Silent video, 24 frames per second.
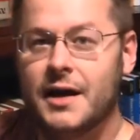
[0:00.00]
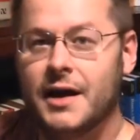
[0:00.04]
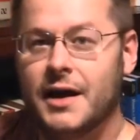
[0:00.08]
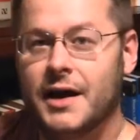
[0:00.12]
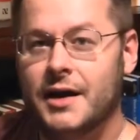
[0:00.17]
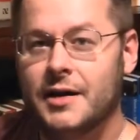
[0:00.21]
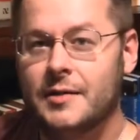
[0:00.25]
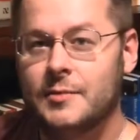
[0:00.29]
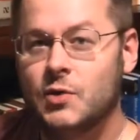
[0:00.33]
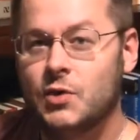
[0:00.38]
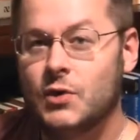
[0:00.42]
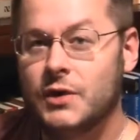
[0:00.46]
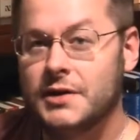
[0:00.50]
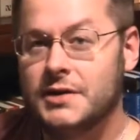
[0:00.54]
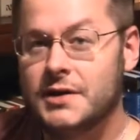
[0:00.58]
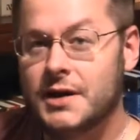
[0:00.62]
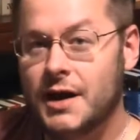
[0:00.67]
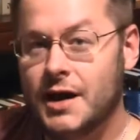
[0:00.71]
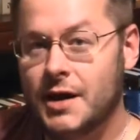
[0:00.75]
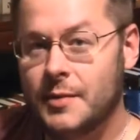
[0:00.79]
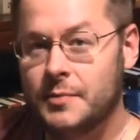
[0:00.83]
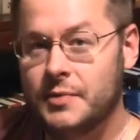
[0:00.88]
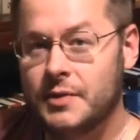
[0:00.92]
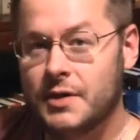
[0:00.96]
and I'm going
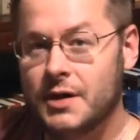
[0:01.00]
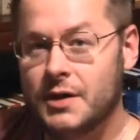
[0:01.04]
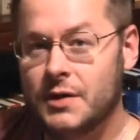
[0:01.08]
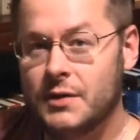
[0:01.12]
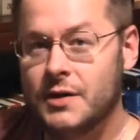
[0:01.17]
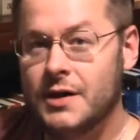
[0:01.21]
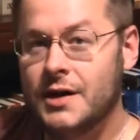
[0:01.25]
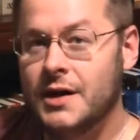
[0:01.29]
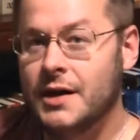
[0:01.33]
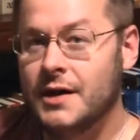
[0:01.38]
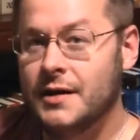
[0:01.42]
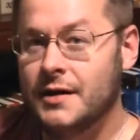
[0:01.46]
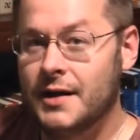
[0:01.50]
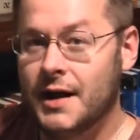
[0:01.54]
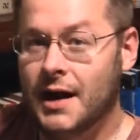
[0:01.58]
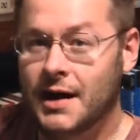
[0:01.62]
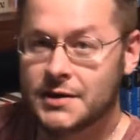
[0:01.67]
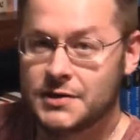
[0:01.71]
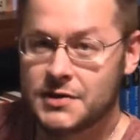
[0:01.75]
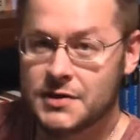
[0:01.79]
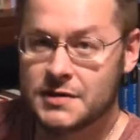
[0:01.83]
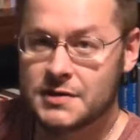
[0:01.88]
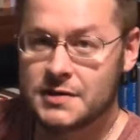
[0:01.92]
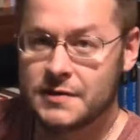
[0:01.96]
to upload
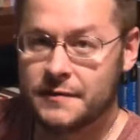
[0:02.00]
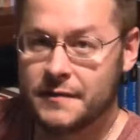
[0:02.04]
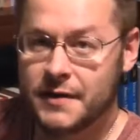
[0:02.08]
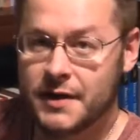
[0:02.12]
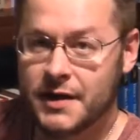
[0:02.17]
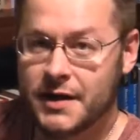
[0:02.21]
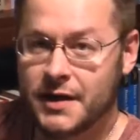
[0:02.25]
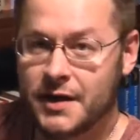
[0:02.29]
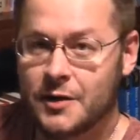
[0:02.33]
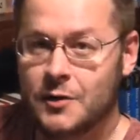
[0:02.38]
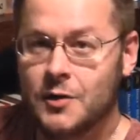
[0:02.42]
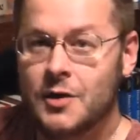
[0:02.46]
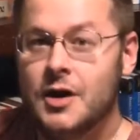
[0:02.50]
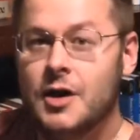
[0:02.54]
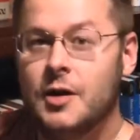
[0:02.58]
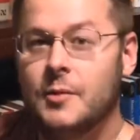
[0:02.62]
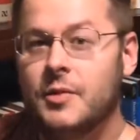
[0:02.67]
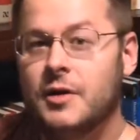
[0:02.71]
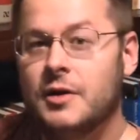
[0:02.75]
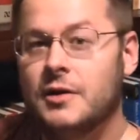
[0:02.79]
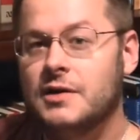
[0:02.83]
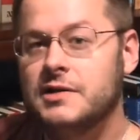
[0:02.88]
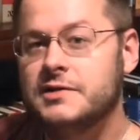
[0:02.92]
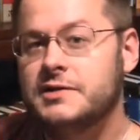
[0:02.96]
not just the video,
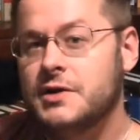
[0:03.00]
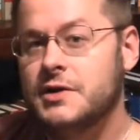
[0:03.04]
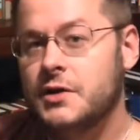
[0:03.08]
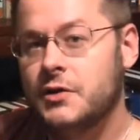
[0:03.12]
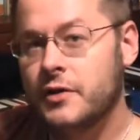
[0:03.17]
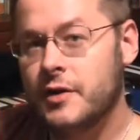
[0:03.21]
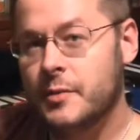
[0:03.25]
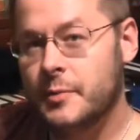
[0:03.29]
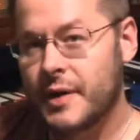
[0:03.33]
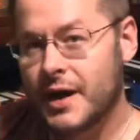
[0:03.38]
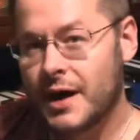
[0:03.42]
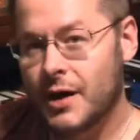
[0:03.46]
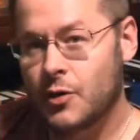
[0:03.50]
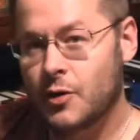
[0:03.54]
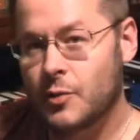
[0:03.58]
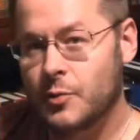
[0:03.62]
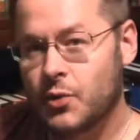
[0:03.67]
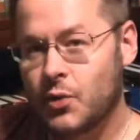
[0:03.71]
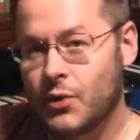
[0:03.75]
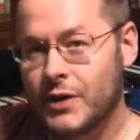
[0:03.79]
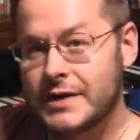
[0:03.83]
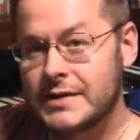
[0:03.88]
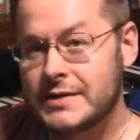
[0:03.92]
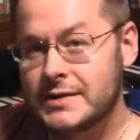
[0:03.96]
but also the
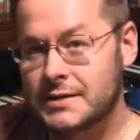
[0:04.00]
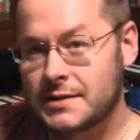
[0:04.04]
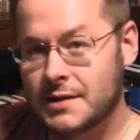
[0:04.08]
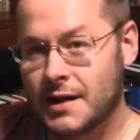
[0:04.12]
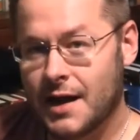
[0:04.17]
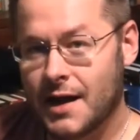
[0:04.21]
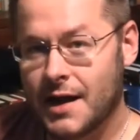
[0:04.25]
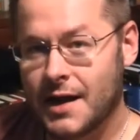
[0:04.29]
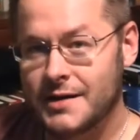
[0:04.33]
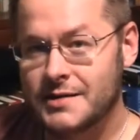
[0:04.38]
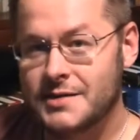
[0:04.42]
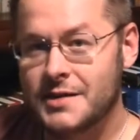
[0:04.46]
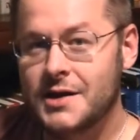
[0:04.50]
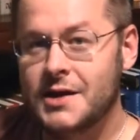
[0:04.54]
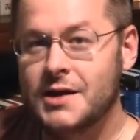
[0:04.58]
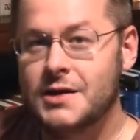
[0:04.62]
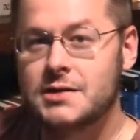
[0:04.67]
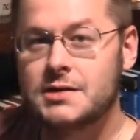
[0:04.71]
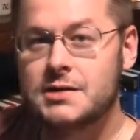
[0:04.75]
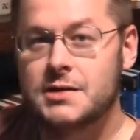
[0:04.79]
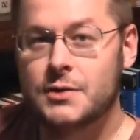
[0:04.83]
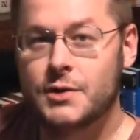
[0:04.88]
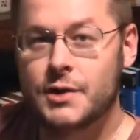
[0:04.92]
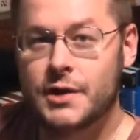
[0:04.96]
PowerPoint slides,
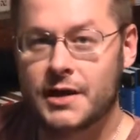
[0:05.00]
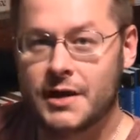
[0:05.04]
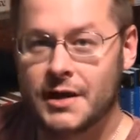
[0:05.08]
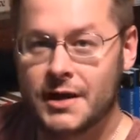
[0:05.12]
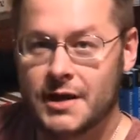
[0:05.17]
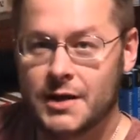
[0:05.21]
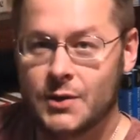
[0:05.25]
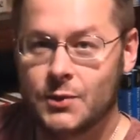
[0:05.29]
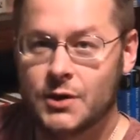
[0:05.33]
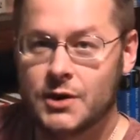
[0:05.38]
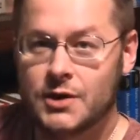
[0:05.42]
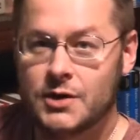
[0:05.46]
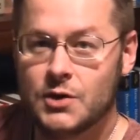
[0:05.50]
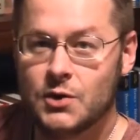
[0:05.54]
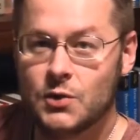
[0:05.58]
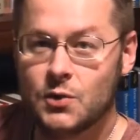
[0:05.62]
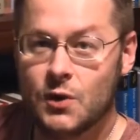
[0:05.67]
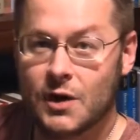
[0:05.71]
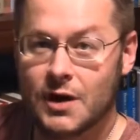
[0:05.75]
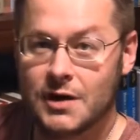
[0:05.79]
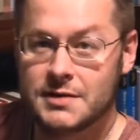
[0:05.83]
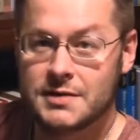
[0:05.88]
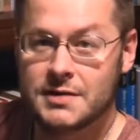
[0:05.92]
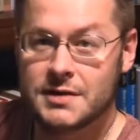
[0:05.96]
so that anyone who
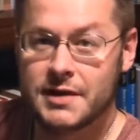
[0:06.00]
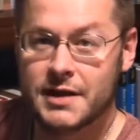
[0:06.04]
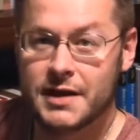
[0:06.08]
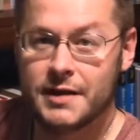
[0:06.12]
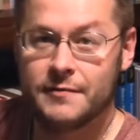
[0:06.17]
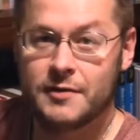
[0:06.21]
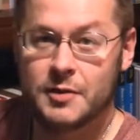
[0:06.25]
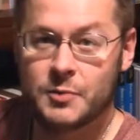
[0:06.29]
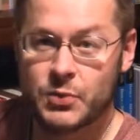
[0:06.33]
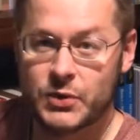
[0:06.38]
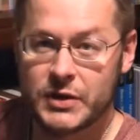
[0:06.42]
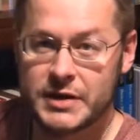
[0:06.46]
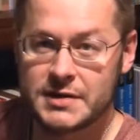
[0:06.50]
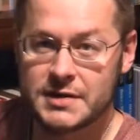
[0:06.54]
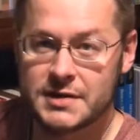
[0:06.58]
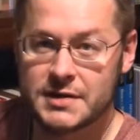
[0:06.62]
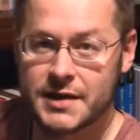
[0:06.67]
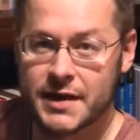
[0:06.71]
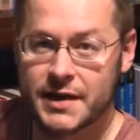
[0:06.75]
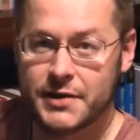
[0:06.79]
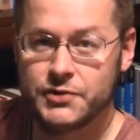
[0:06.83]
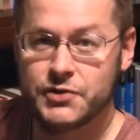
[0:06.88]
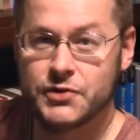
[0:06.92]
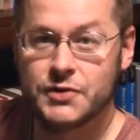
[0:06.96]
wants to give the
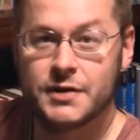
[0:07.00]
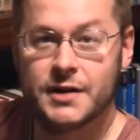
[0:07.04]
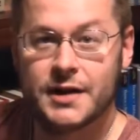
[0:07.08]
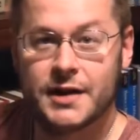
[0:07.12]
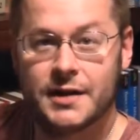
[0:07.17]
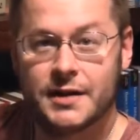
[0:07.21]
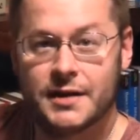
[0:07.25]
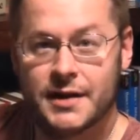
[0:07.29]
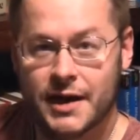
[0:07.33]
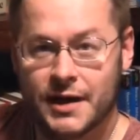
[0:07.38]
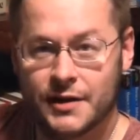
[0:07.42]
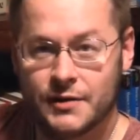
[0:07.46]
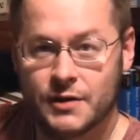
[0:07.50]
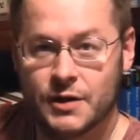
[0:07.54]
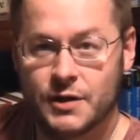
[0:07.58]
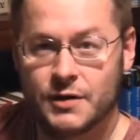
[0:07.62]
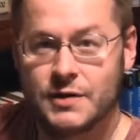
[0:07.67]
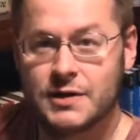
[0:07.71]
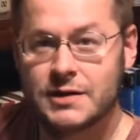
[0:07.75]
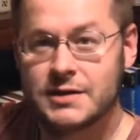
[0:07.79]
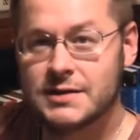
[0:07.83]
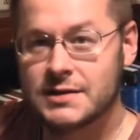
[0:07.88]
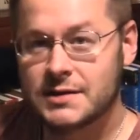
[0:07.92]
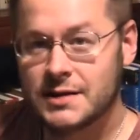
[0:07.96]
presentation can
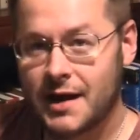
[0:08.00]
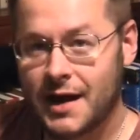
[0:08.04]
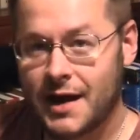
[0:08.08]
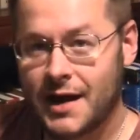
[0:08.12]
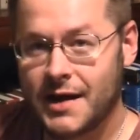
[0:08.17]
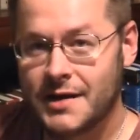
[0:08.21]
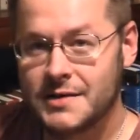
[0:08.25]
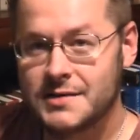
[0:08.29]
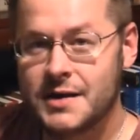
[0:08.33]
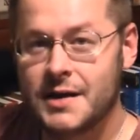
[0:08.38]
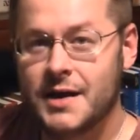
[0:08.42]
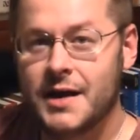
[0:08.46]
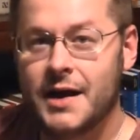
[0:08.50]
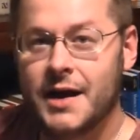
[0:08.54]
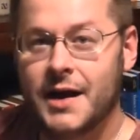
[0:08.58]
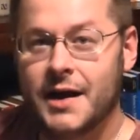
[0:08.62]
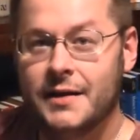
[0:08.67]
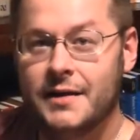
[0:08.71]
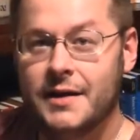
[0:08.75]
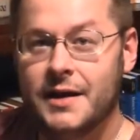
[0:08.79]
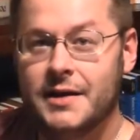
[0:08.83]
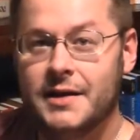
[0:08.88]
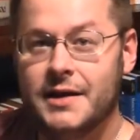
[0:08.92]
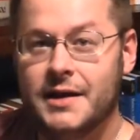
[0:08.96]
download the slides
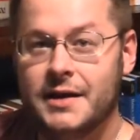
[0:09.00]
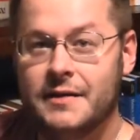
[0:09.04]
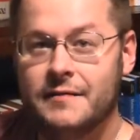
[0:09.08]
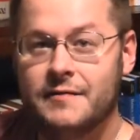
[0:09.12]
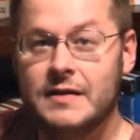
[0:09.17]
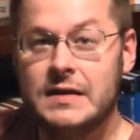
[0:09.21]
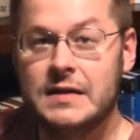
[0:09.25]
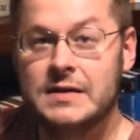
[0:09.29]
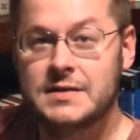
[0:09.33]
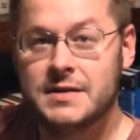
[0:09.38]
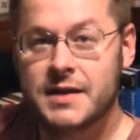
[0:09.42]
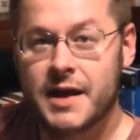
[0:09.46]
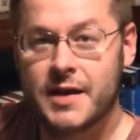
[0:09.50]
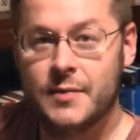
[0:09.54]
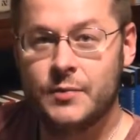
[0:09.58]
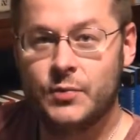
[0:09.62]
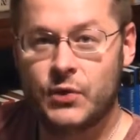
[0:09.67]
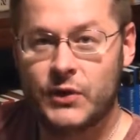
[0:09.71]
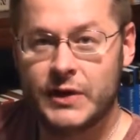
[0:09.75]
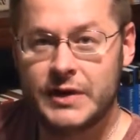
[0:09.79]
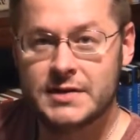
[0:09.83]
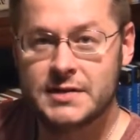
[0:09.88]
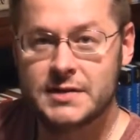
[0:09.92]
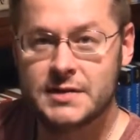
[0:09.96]
and then give the same
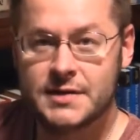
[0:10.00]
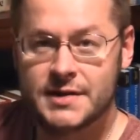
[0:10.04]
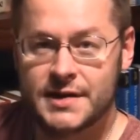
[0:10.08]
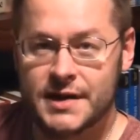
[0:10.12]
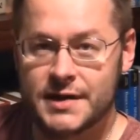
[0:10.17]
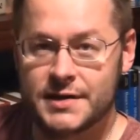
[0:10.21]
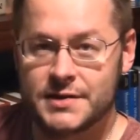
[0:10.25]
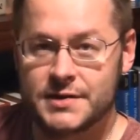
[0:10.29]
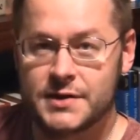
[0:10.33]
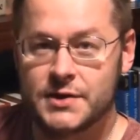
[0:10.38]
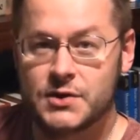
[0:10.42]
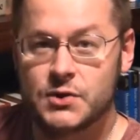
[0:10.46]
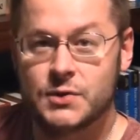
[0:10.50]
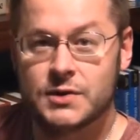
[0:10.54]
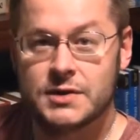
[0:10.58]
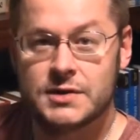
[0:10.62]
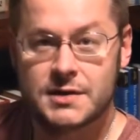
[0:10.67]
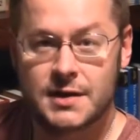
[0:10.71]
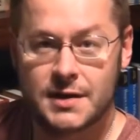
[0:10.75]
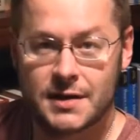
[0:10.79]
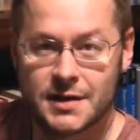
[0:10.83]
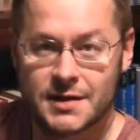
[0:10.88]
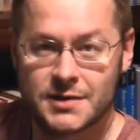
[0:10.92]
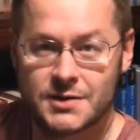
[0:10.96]
presentation to a
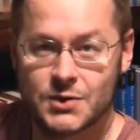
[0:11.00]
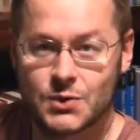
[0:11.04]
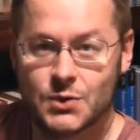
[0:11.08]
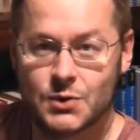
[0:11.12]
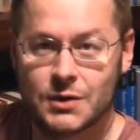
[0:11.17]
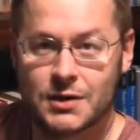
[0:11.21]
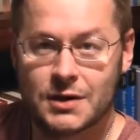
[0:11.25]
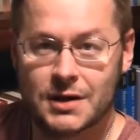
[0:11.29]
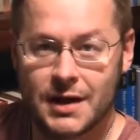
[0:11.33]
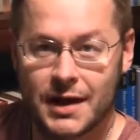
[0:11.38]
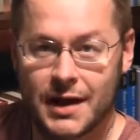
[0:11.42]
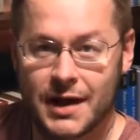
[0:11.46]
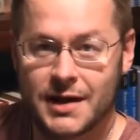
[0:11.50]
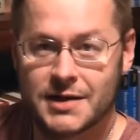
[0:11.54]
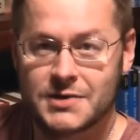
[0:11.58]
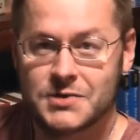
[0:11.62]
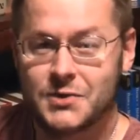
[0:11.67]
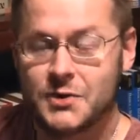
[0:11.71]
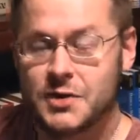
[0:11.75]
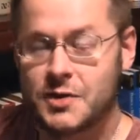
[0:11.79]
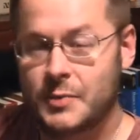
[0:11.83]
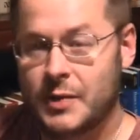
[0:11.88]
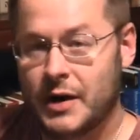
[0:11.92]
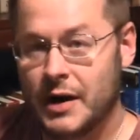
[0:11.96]
Sunday school
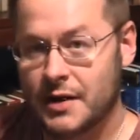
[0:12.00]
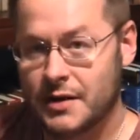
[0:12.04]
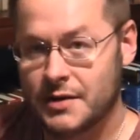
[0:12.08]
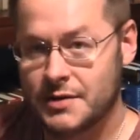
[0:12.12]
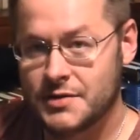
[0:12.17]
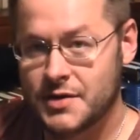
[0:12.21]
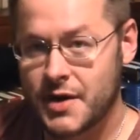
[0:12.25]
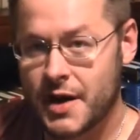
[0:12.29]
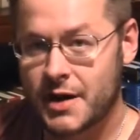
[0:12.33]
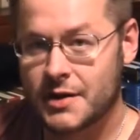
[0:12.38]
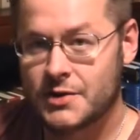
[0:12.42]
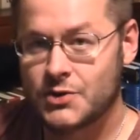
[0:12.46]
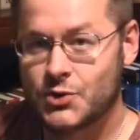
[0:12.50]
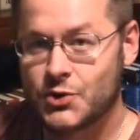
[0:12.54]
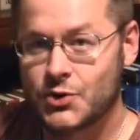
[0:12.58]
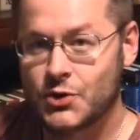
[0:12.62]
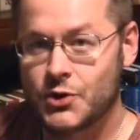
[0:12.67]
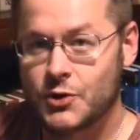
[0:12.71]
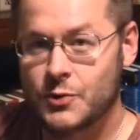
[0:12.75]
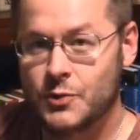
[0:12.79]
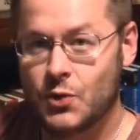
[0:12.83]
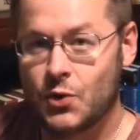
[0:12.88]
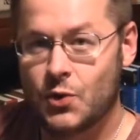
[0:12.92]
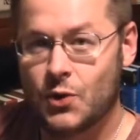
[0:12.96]
class or an apologetics
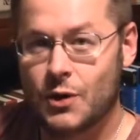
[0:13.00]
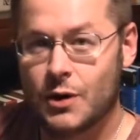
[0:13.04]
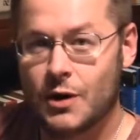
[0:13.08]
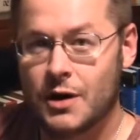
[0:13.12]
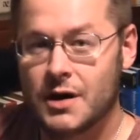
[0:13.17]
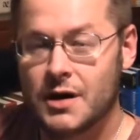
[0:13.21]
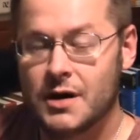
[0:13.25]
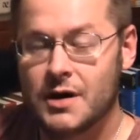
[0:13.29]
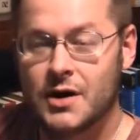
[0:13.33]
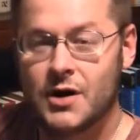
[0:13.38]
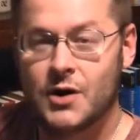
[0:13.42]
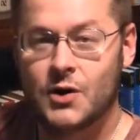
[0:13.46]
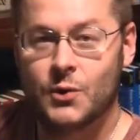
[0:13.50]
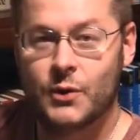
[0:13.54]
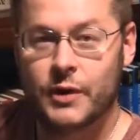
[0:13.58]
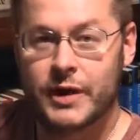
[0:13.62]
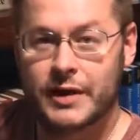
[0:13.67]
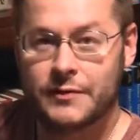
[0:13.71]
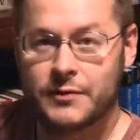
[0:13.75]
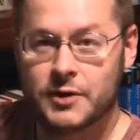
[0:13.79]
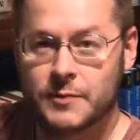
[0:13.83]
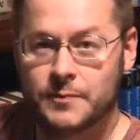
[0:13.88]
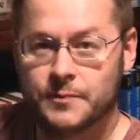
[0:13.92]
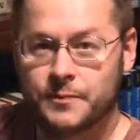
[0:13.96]
group or
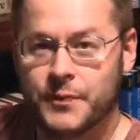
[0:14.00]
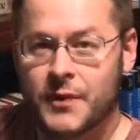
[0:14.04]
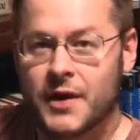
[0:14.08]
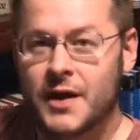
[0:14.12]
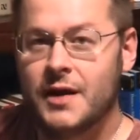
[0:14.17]
whatever.